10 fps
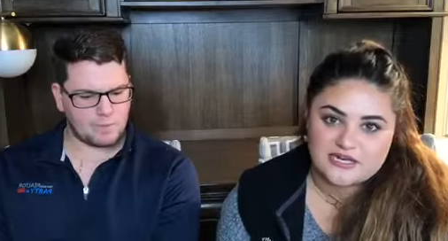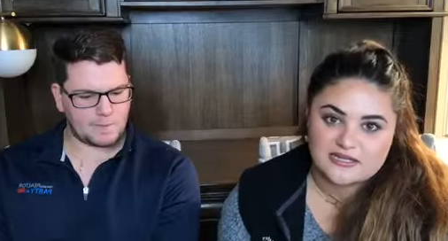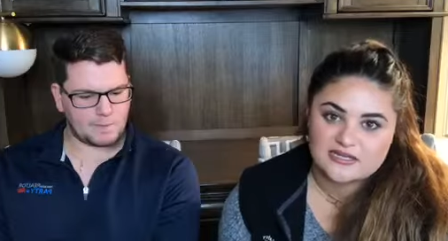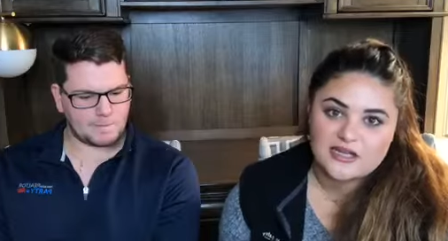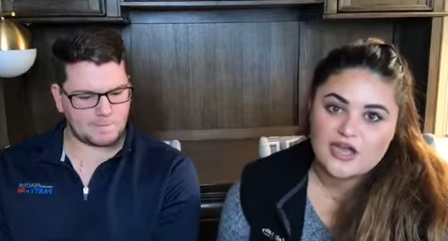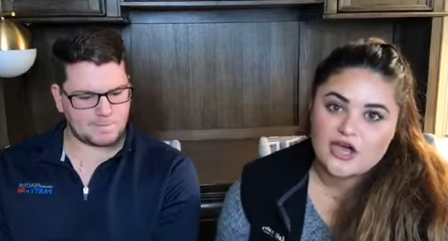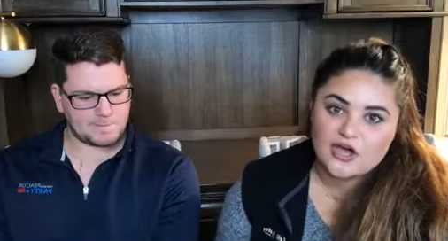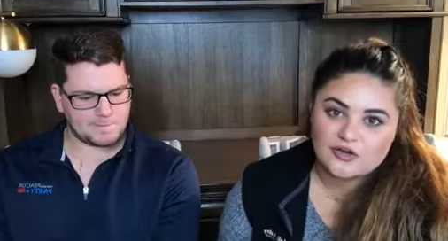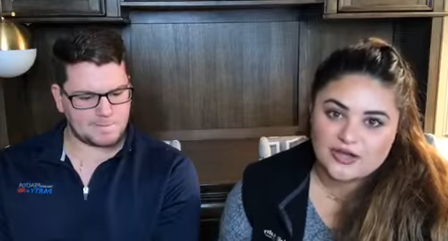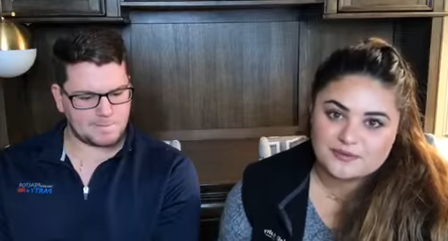Speaker 1: tank.
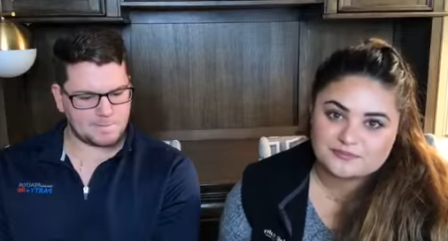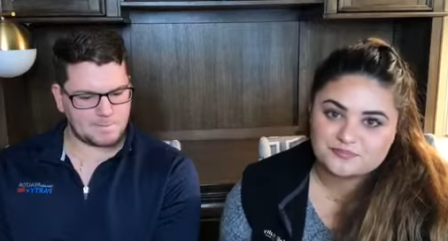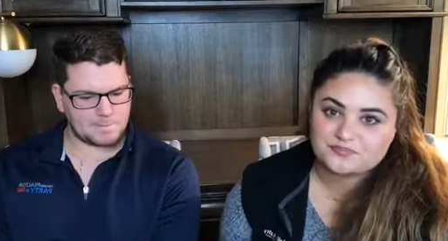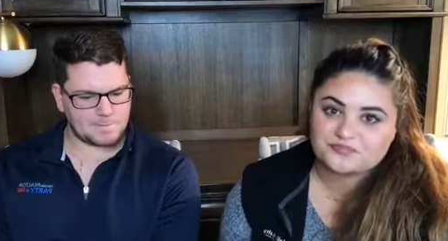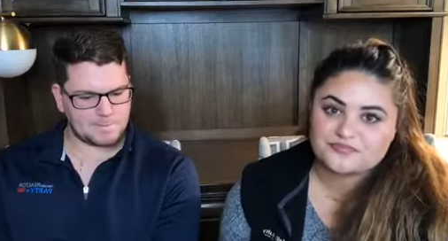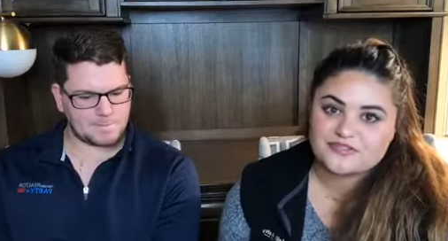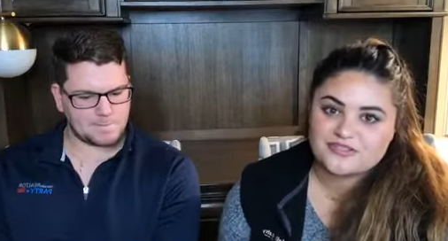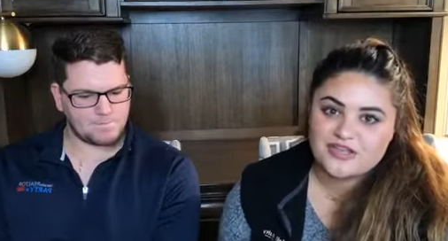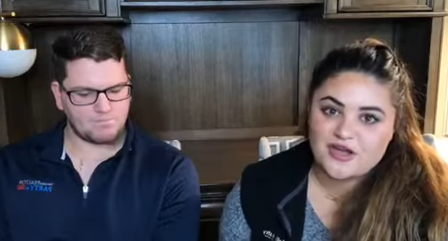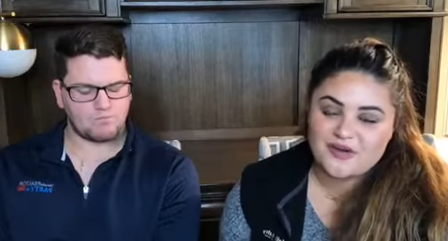Okay,
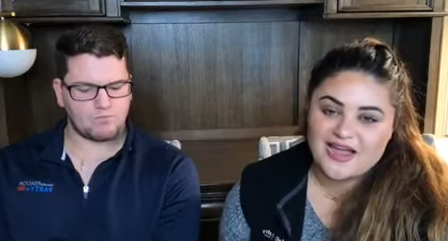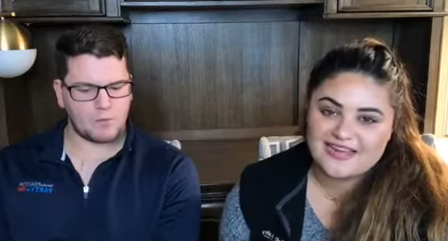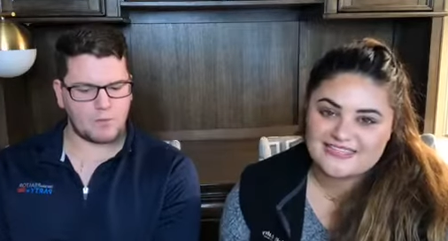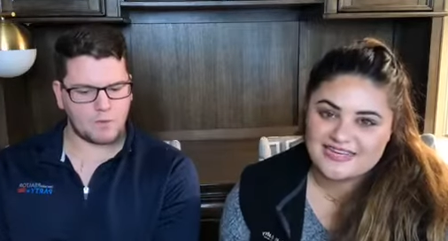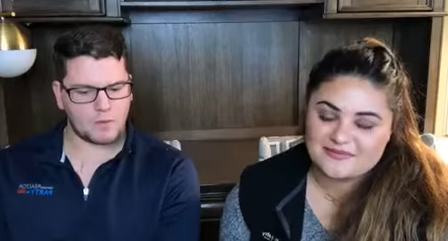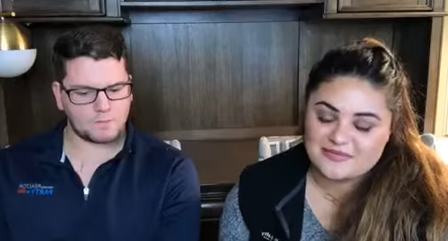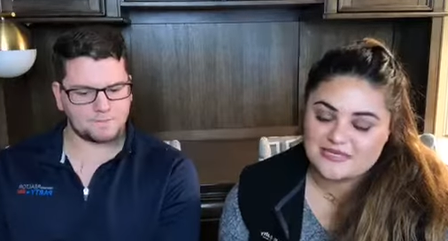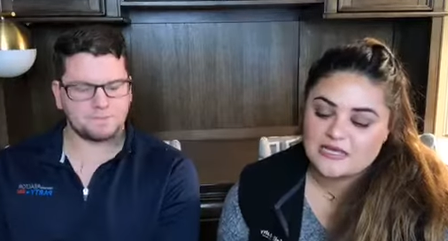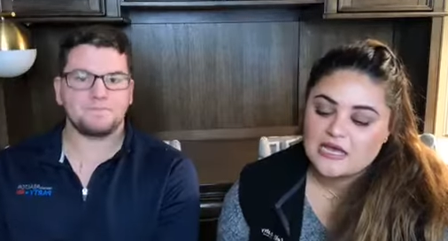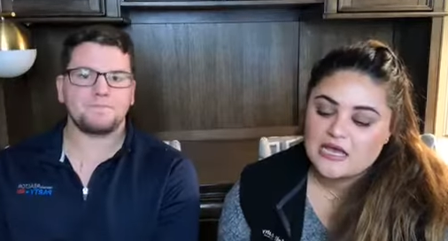so hi,
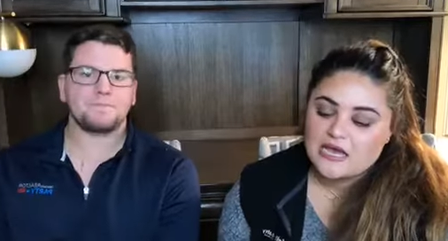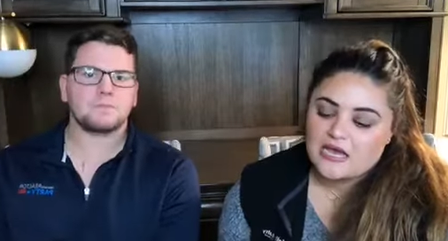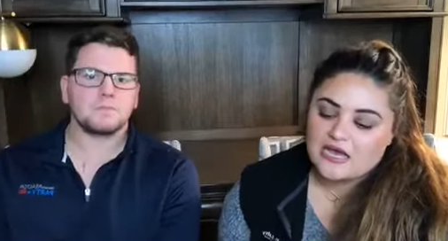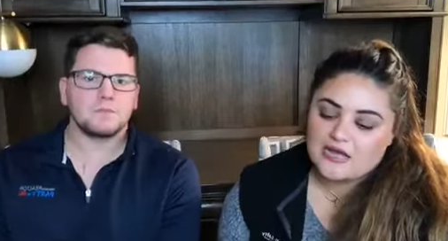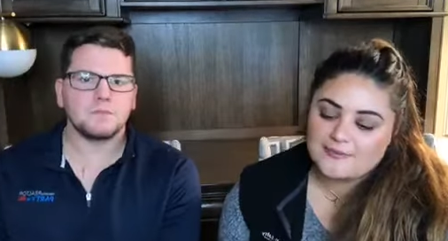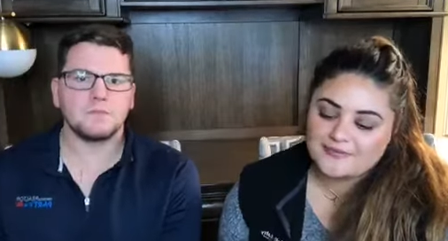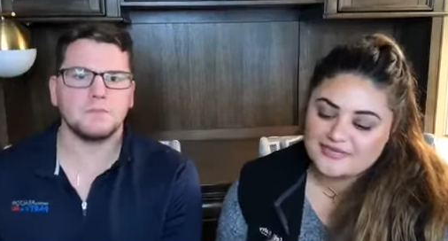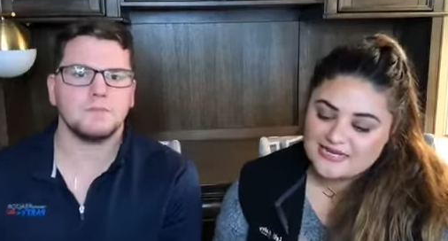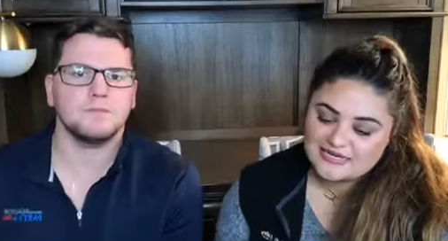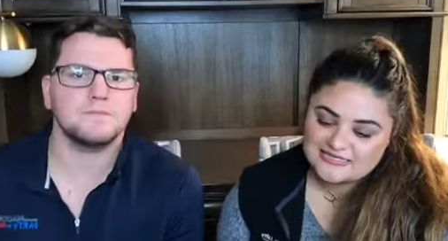Jamie. Um,
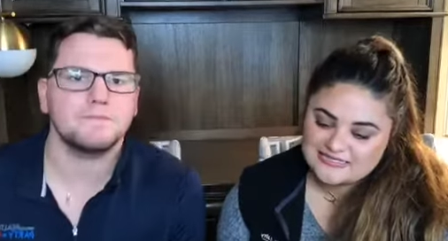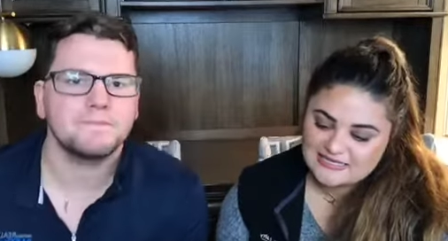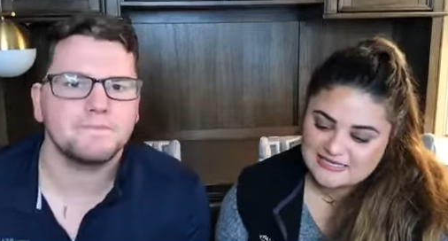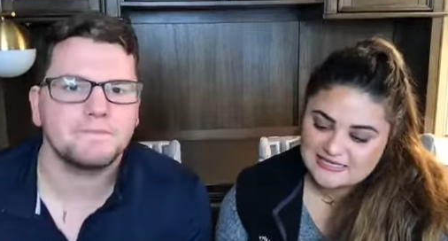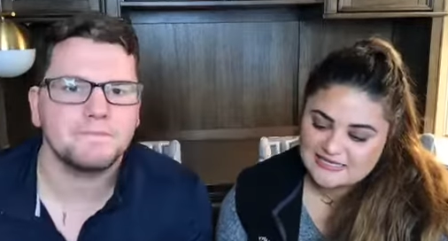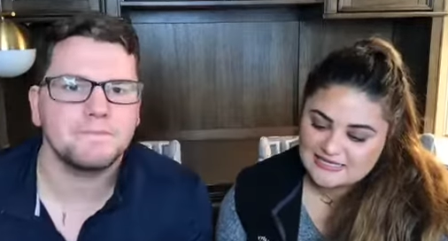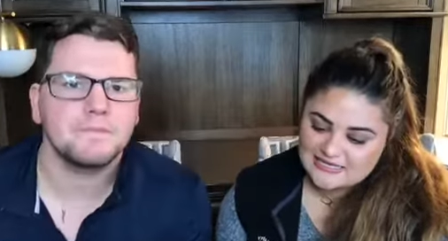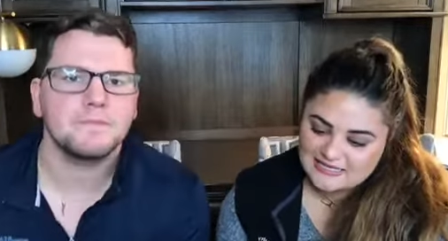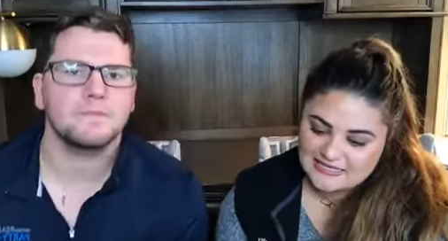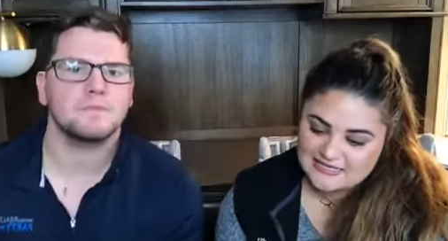the next thing
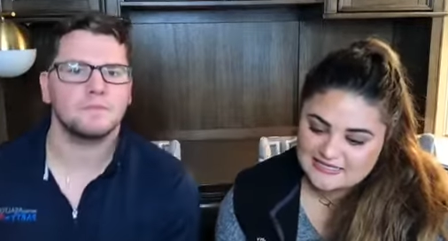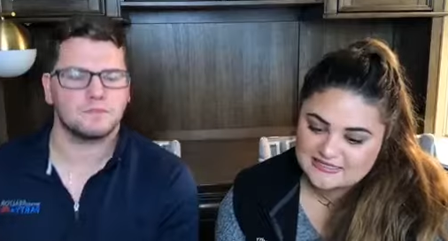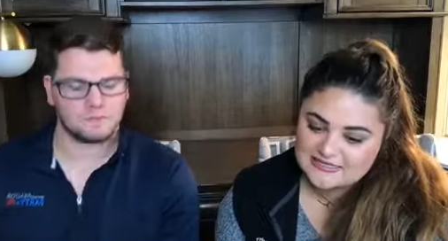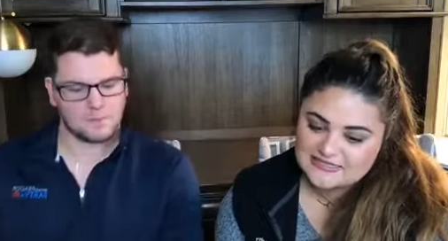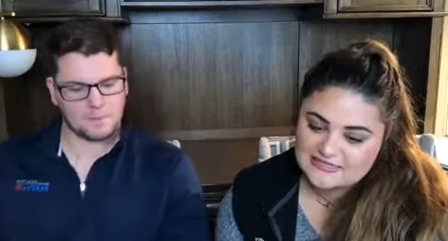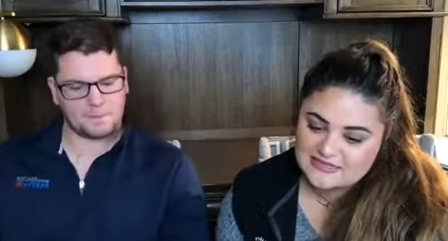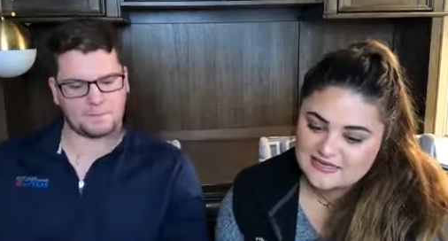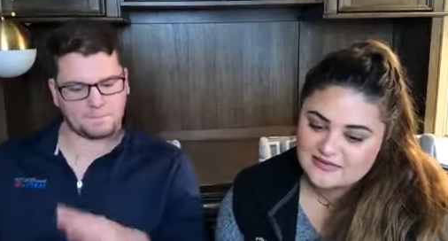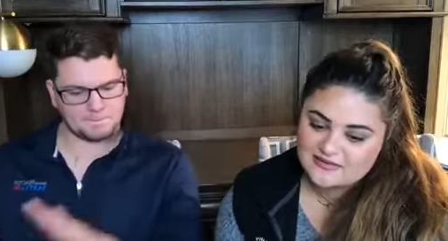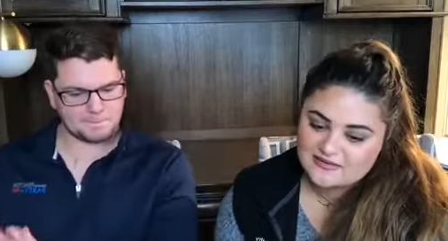is
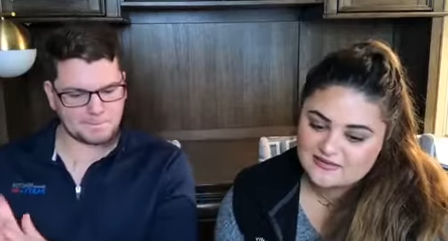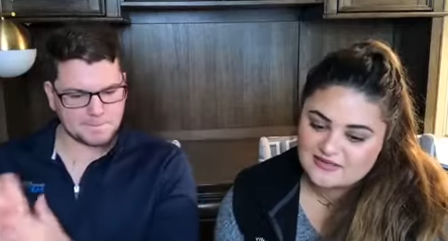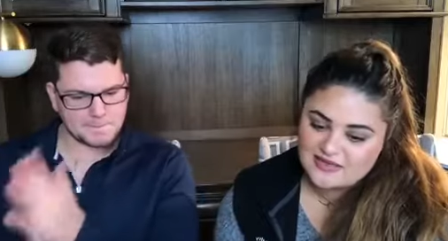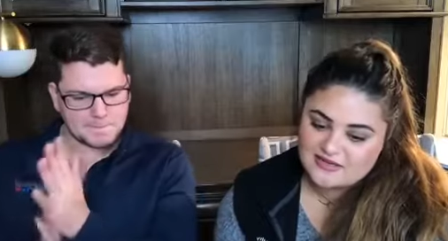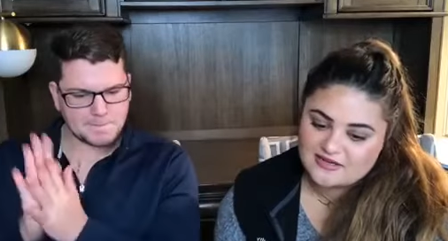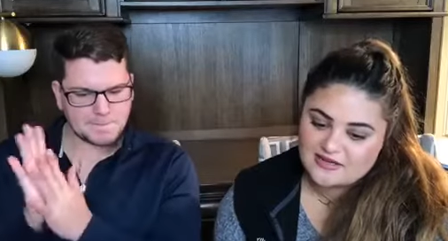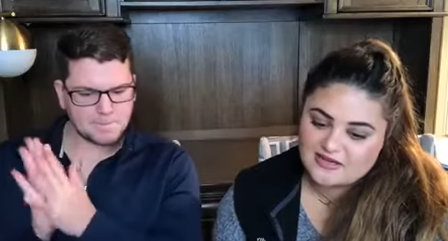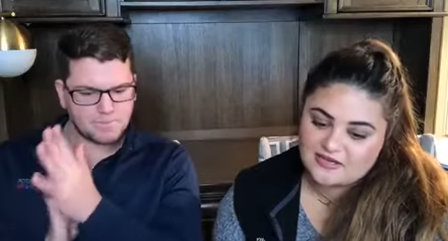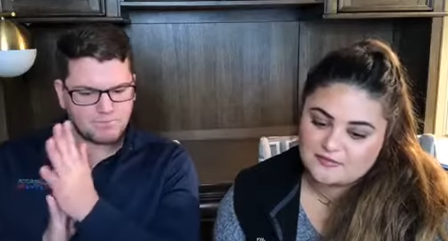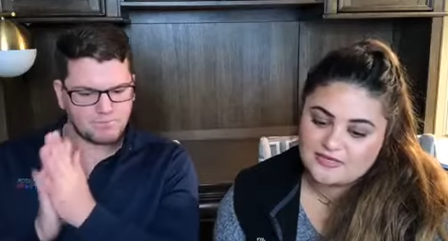that
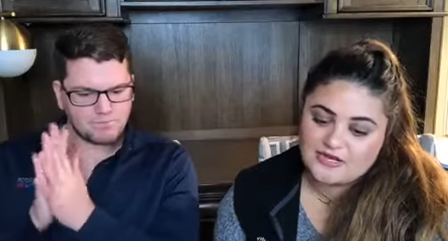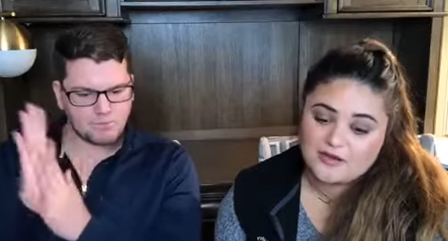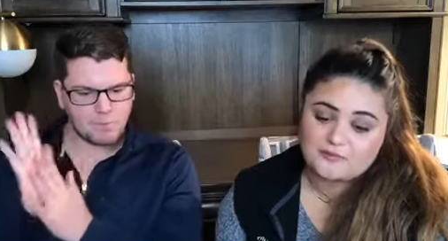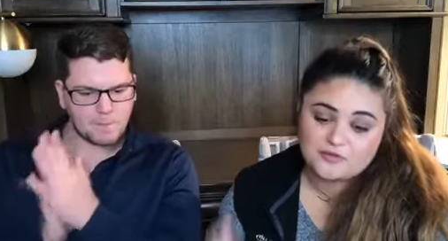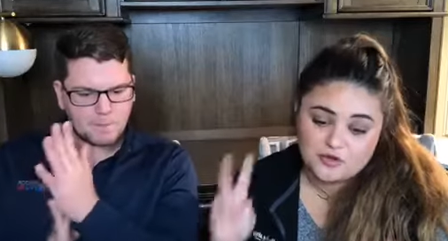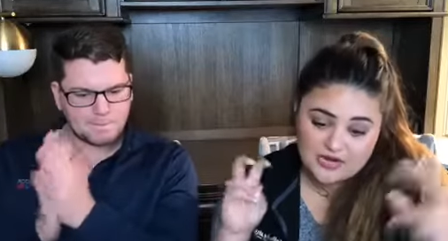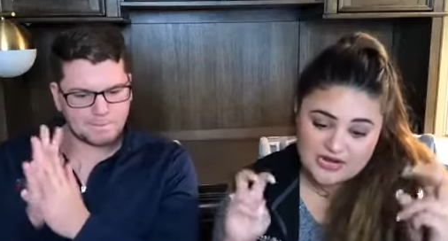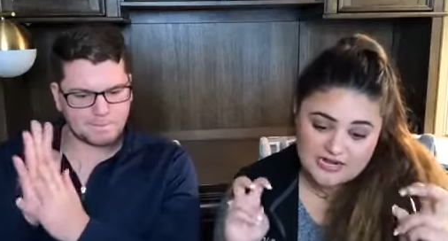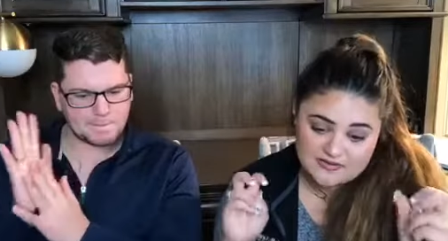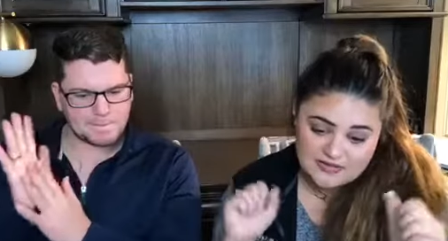um, an
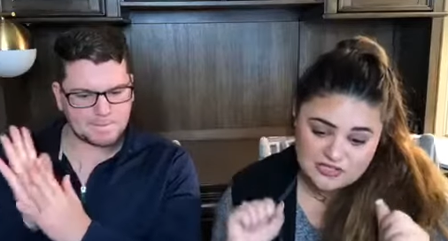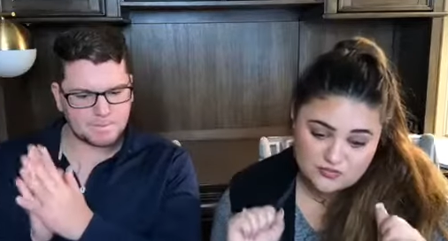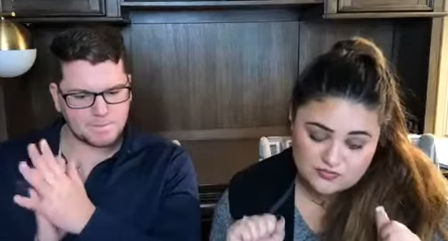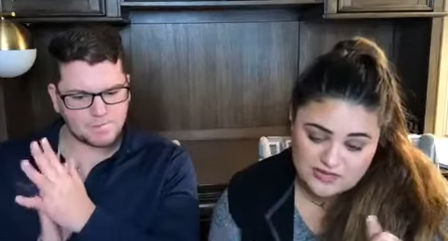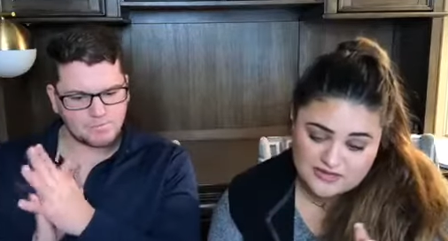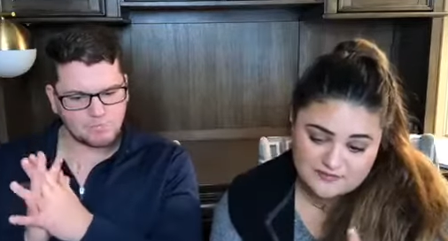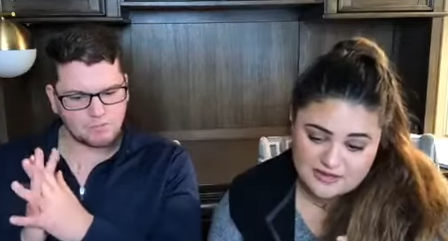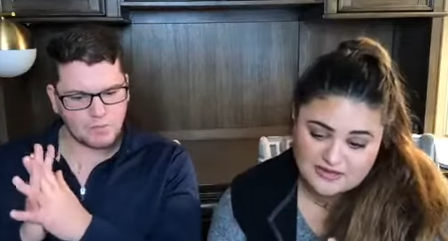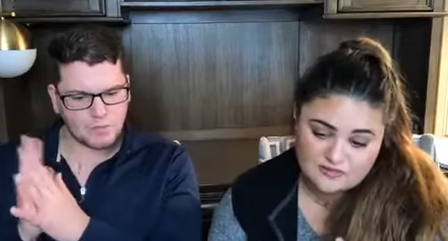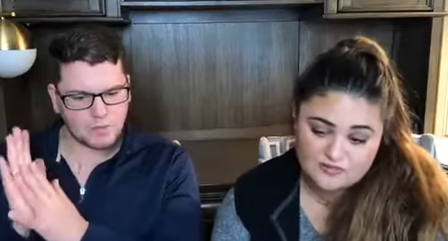upgrade that you will not get
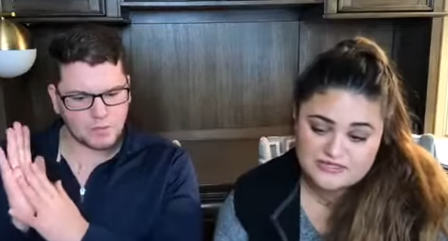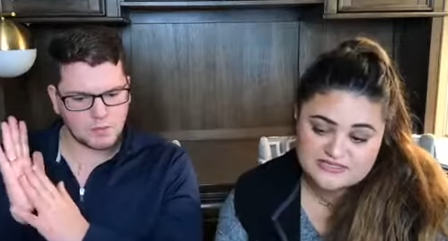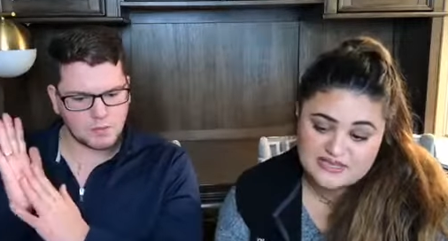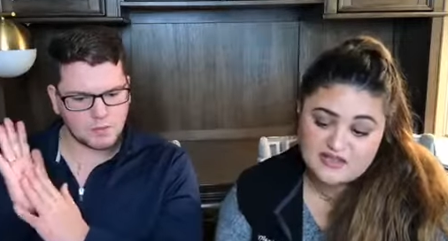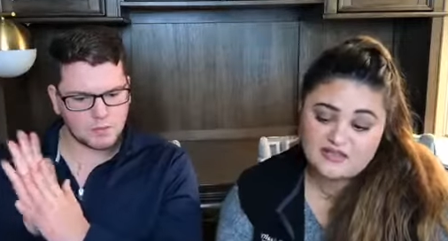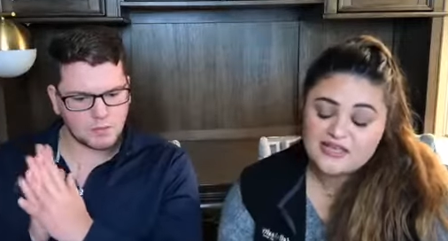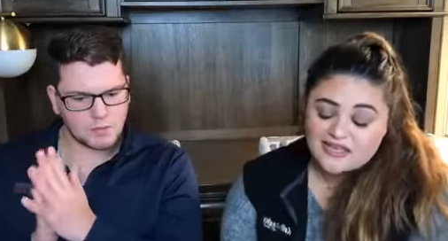back at resale